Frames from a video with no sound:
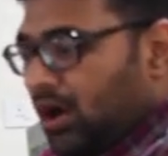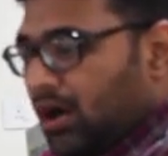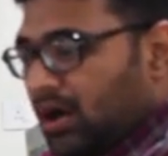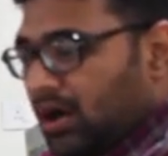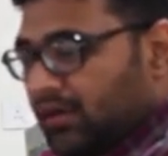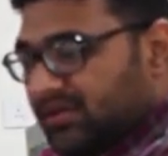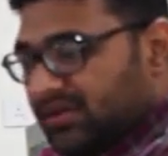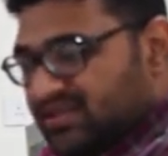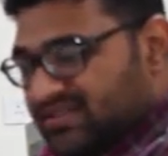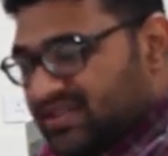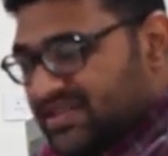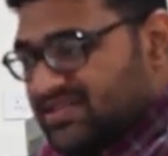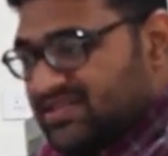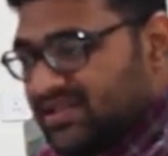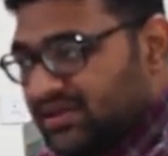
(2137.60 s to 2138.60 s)
the
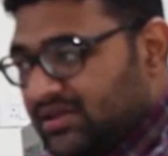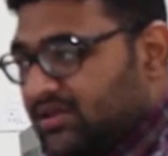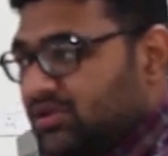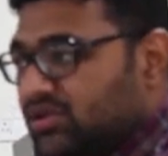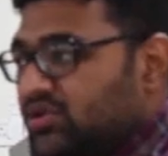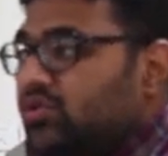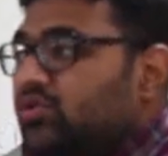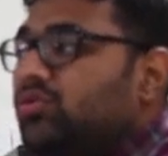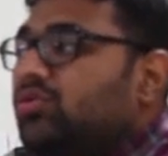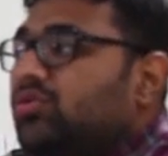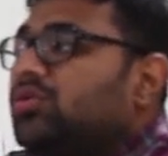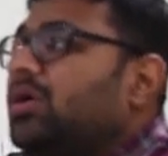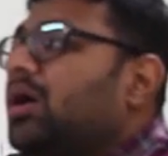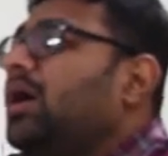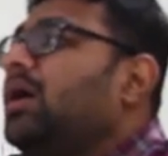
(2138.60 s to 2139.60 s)
sensor
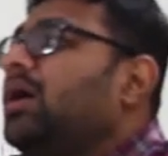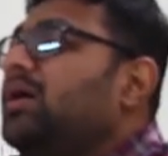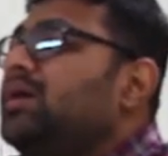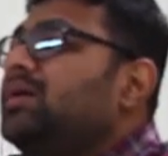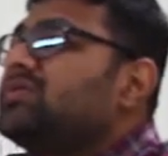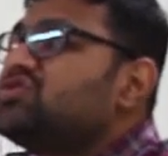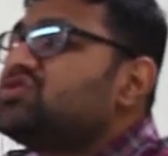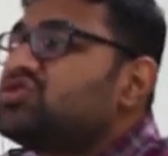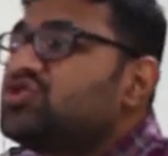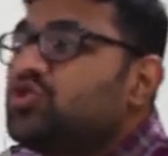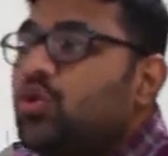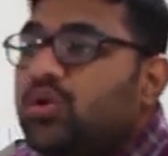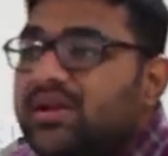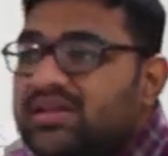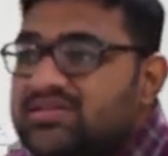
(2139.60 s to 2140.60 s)
to a
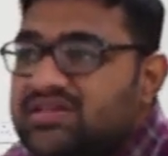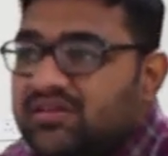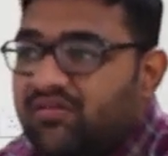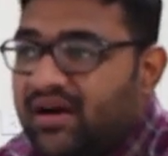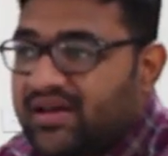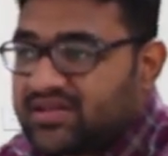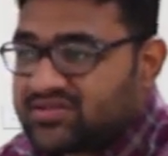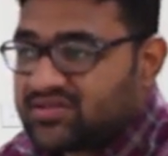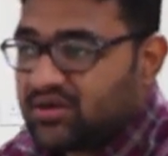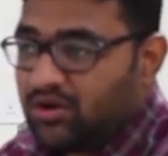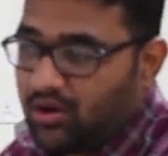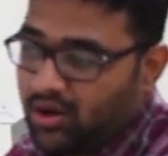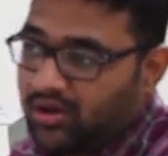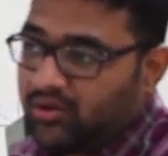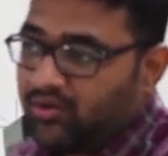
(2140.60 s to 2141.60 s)
storage device,
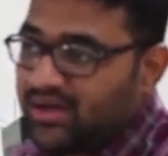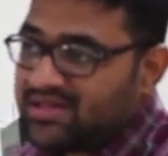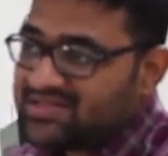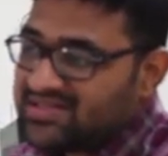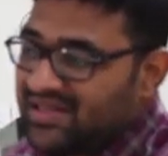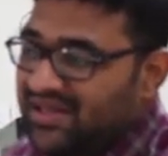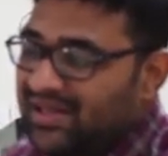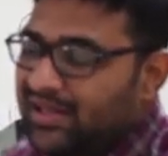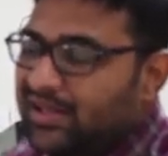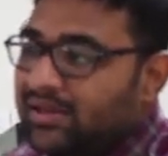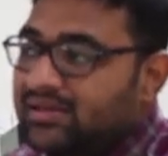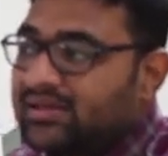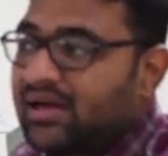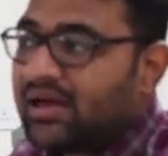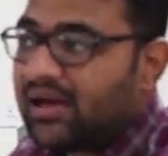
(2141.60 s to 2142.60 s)
or you can say
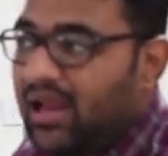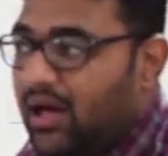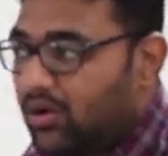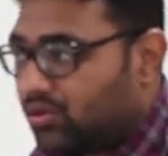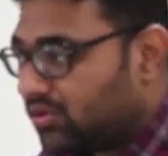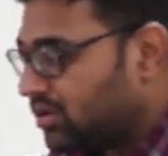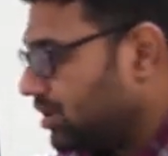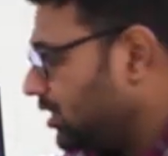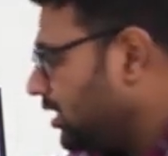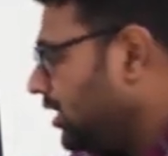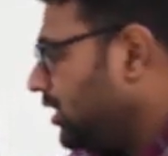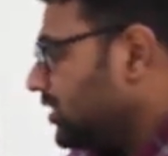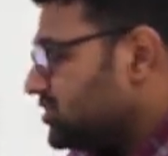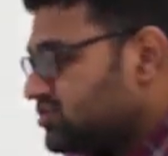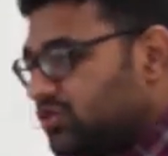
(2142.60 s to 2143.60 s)
the cloud.
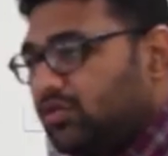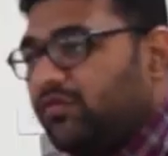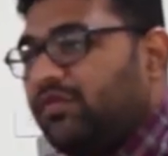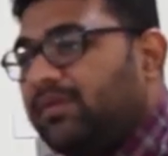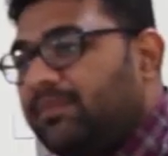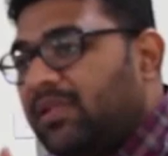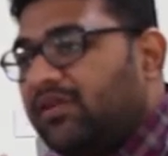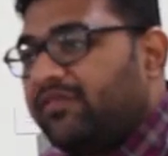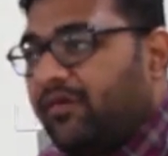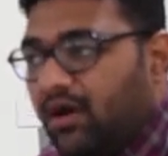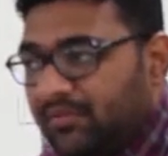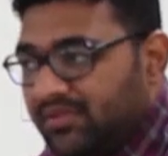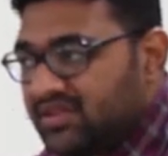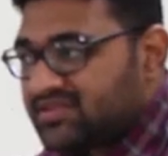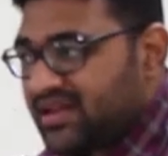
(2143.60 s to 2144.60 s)
So we
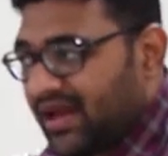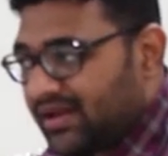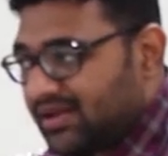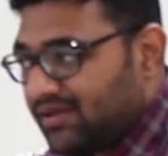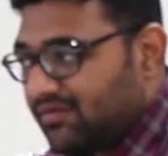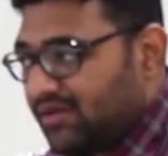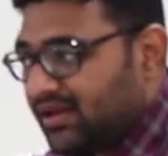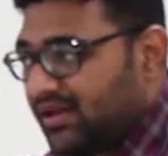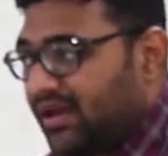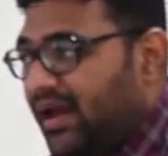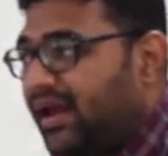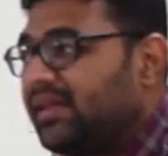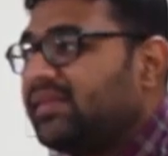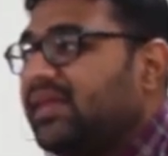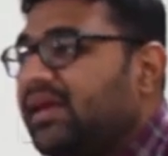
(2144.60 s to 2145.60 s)
perform this activity,
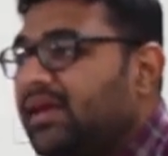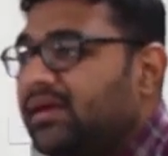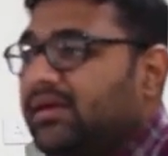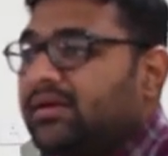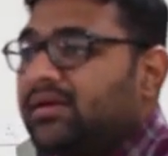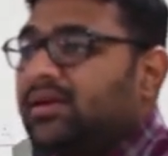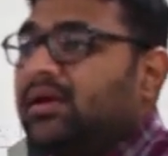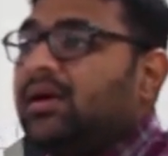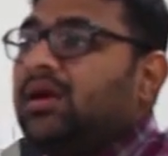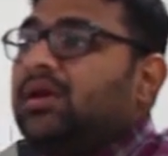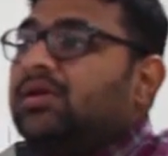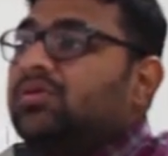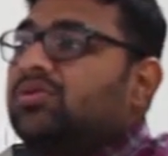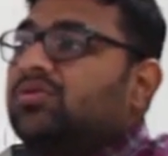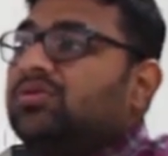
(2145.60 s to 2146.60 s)
and there
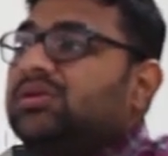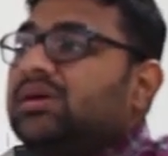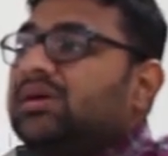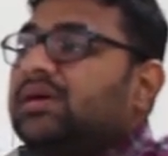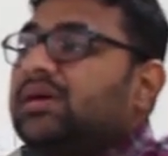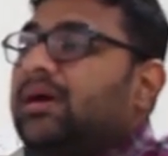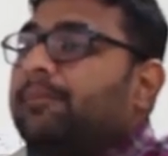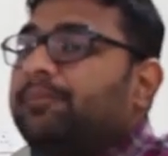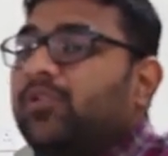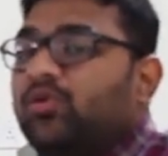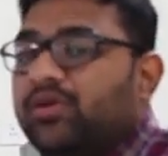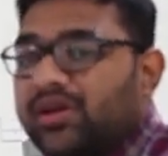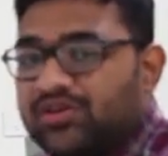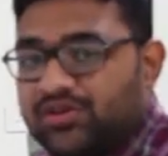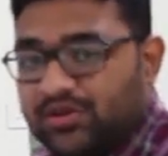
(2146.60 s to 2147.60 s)
you do the
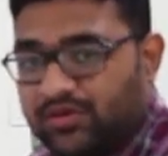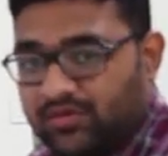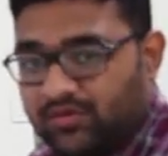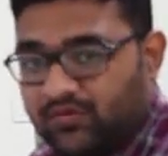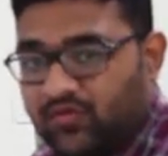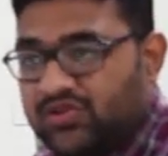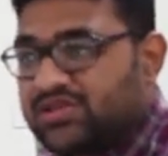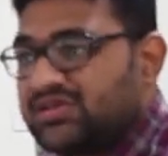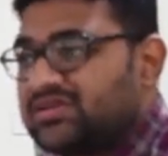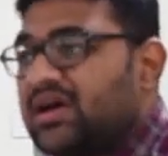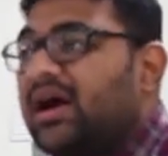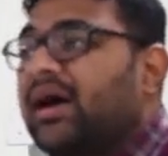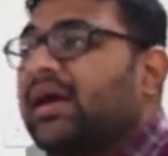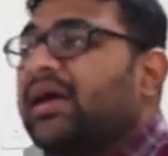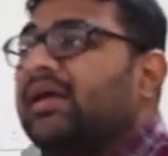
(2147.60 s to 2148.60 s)
computation, which is
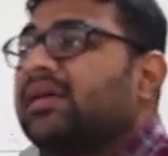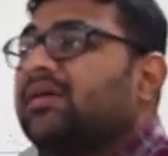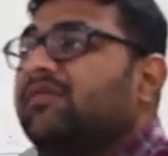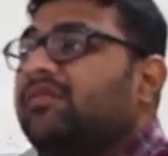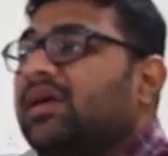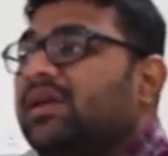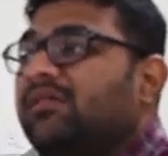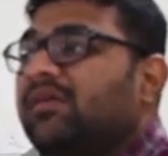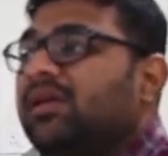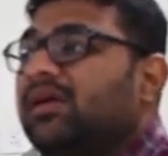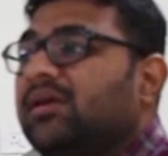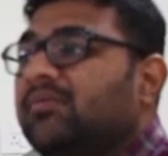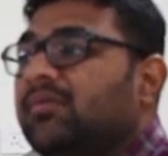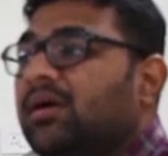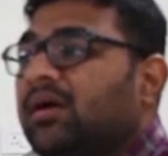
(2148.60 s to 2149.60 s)
again a very
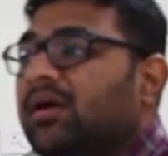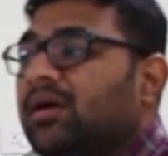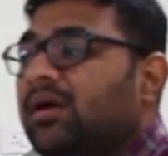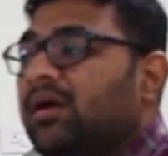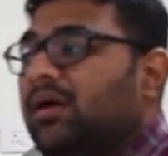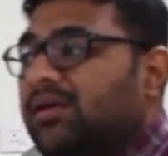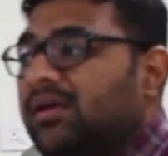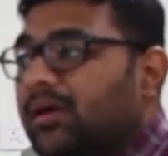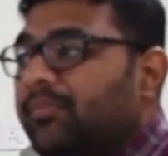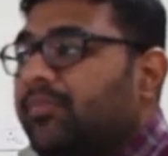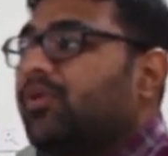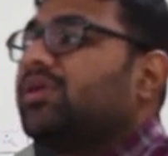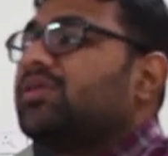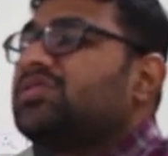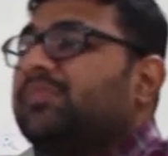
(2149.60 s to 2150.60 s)
the
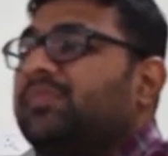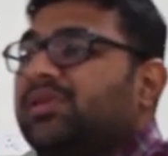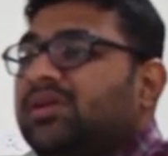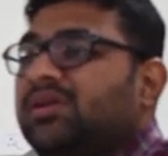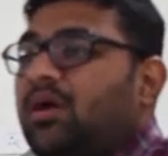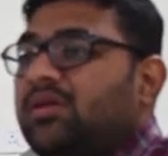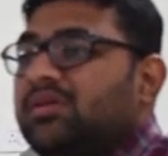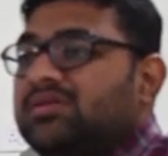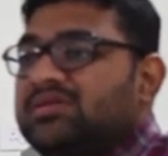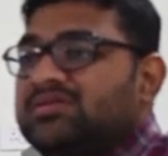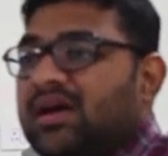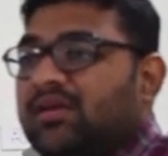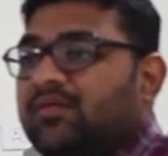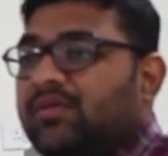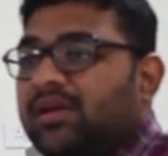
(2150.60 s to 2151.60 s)
computation methodologies
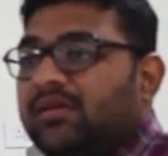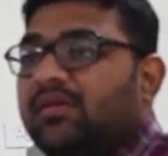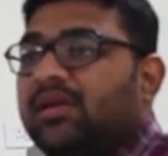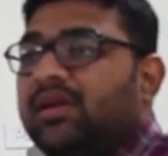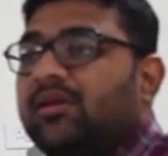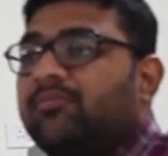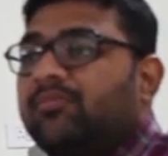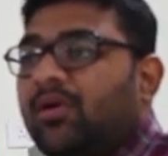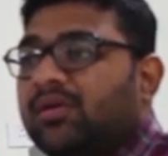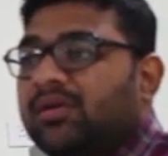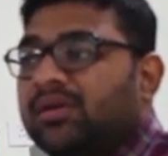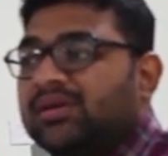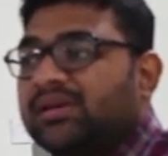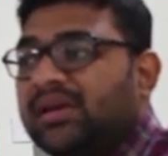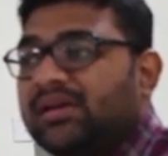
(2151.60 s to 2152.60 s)
are very
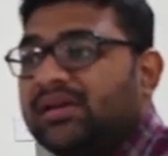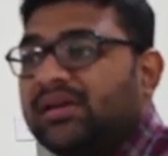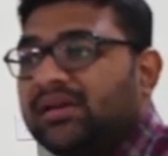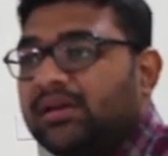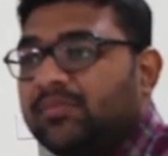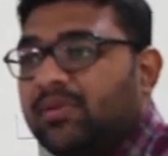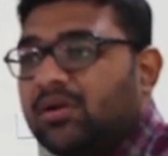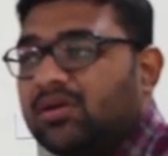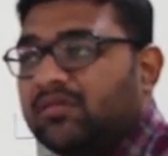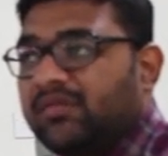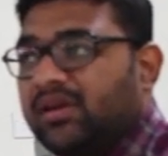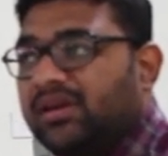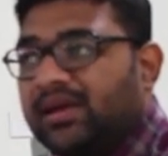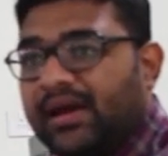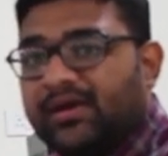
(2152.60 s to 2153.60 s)
important and integral part of
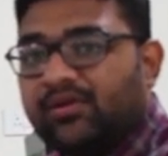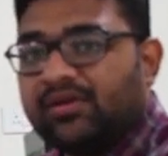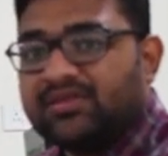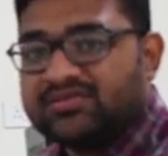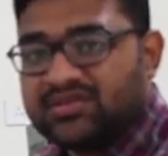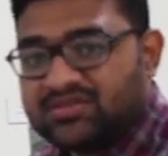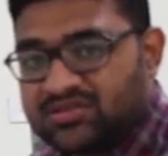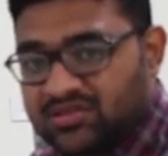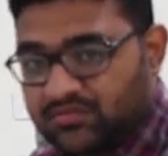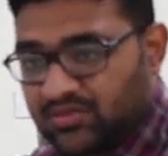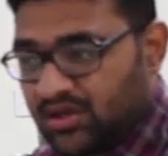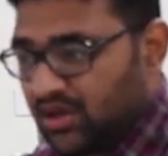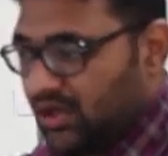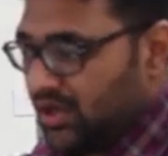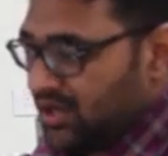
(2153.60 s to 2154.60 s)
any IoT system.
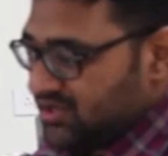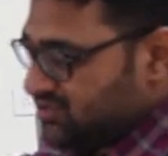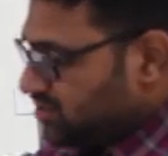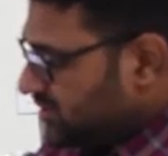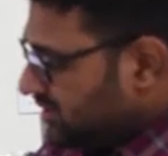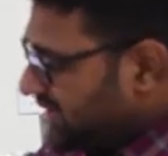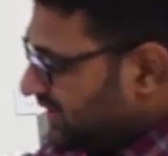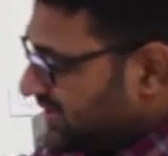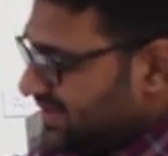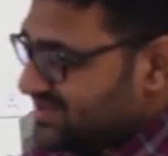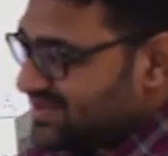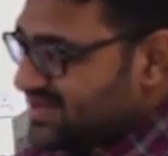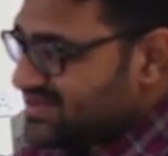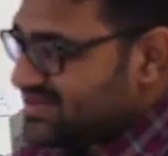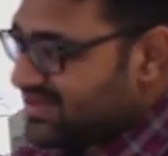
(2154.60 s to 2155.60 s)
So the data
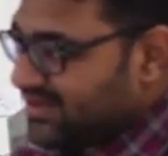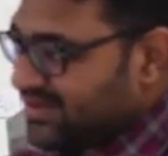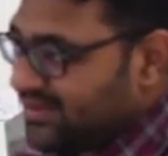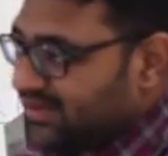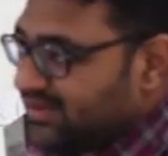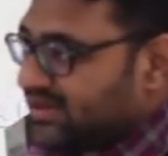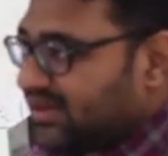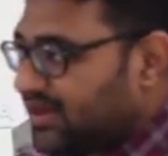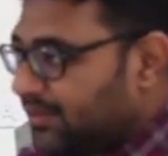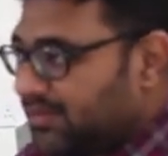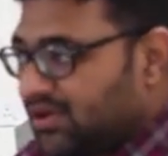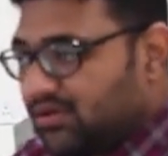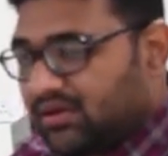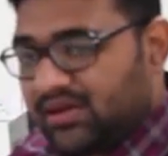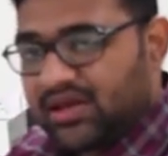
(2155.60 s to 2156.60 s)
sensing, the
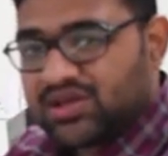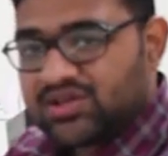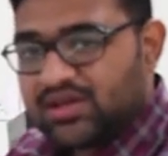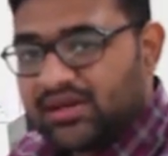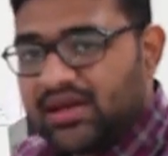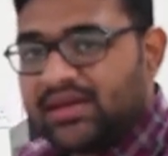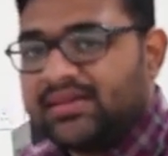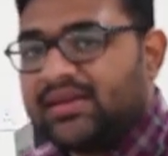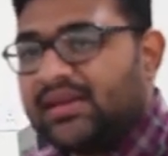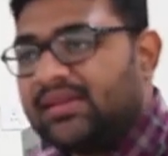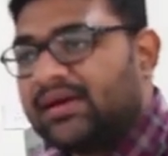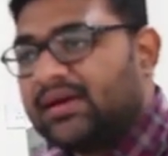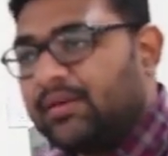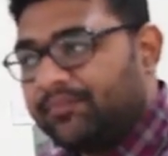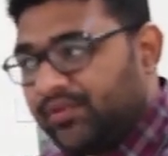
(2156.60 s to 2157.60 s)
communication, and then
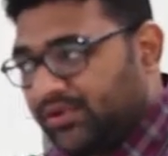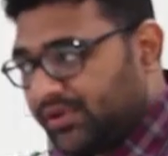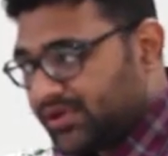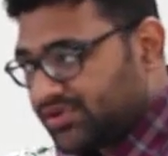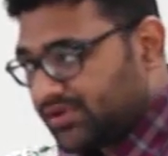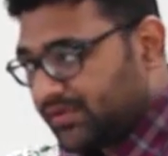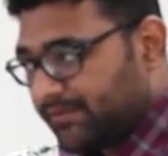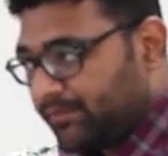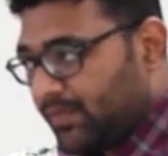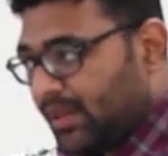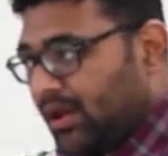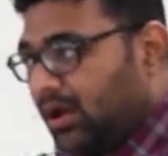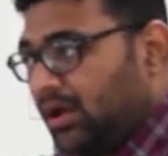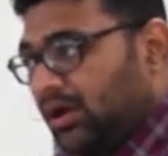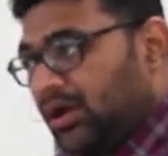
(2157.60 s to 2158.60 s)
the computation.
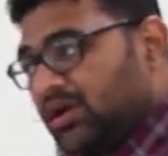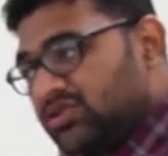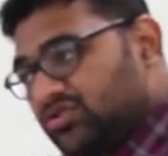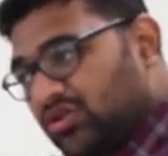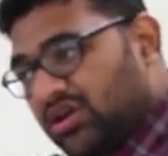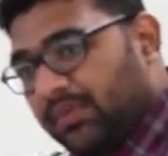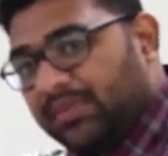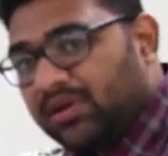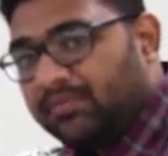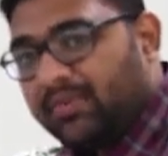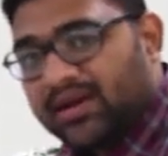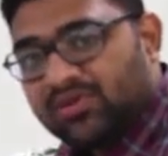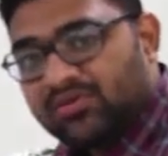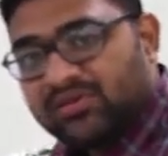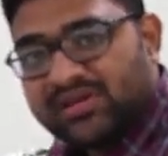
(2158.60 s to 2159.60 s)
So coming
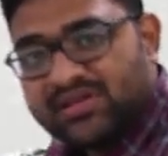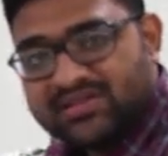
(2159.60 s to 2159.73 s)
back to the